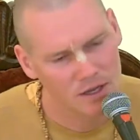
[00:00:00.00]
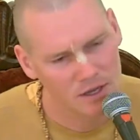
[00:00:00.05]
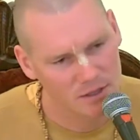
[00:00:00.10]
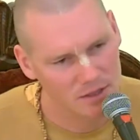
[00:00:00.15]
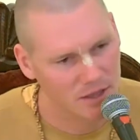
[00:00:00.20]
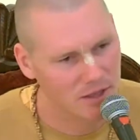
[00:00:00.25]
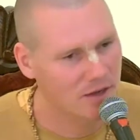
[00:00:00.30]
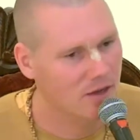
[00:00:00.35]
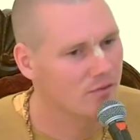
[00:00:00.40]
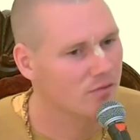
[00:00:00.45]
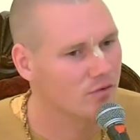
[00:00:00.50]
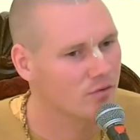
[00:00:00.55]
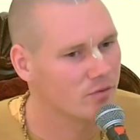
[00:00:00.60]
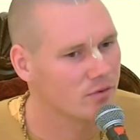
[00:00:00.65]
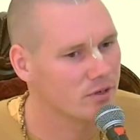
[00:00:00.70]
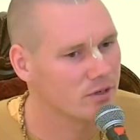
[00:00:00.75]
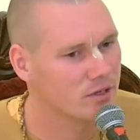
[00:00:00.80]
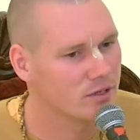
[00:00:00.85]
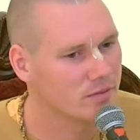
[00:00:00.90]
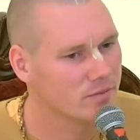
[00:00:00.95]
they never
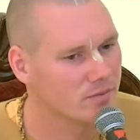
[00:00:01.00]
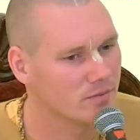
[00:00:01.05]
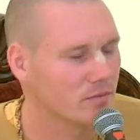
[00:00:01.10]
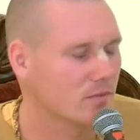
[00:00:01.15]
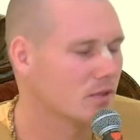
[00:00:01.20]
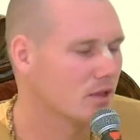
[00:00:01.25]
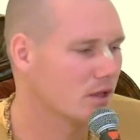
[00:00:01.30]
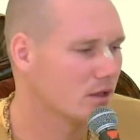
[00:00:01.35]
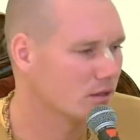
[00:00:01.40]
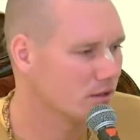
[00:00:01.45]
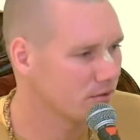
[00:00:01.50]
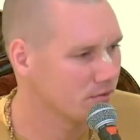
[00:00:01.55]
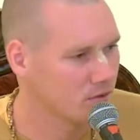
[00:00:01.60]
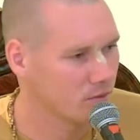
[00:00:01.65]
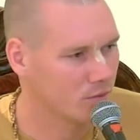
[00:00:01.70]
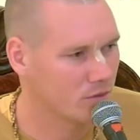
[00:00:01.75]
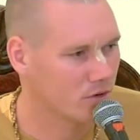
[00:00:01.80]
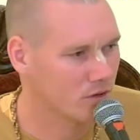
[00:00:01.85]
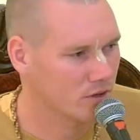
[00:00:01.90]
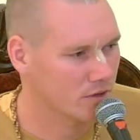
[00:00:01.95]
read it. They leave the
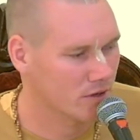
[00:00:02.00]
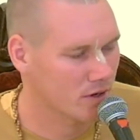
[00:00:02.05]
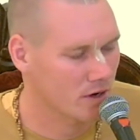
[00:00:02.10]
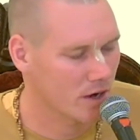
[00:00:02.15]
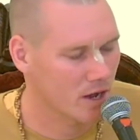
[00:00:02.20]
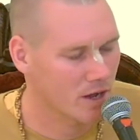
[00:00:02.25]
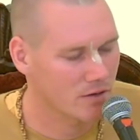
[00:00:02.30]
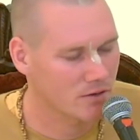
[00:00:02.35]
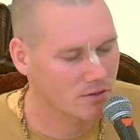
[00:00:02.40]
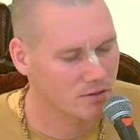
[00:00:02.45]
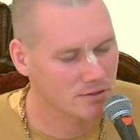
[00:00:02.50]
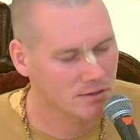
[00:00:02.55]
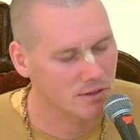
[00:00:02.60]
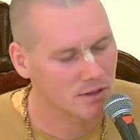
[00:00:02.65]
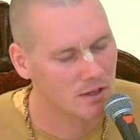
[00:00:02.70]
book in their house.